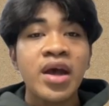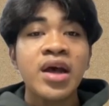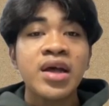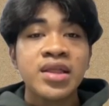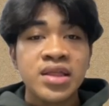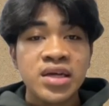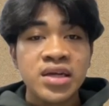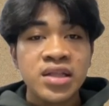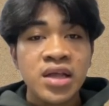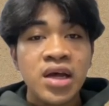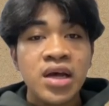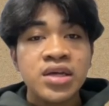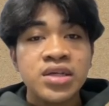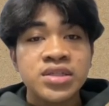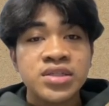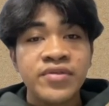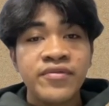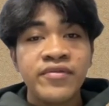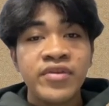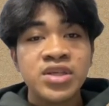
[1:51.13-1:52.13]
Third,
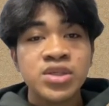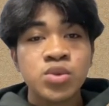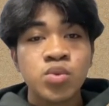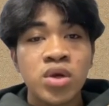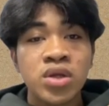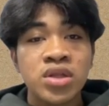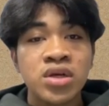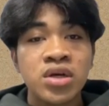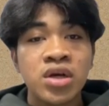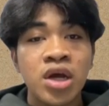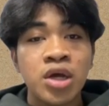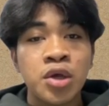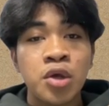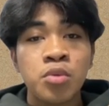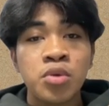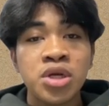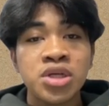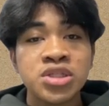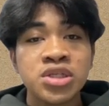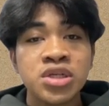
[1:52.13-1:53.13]
surface water
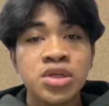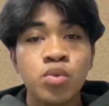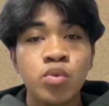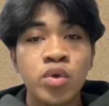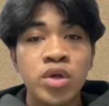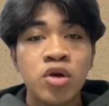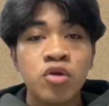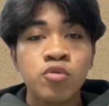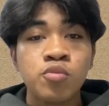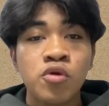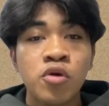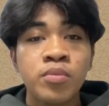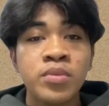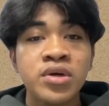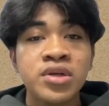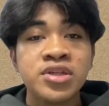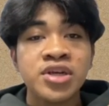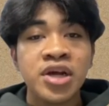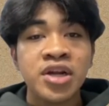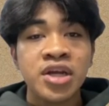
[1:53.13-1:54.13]
accumulation without proper
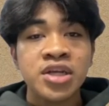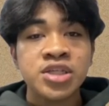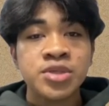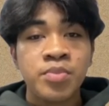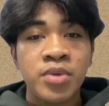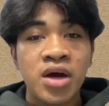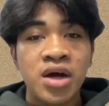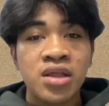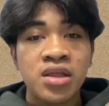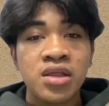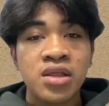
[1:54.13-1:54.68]
drainage path.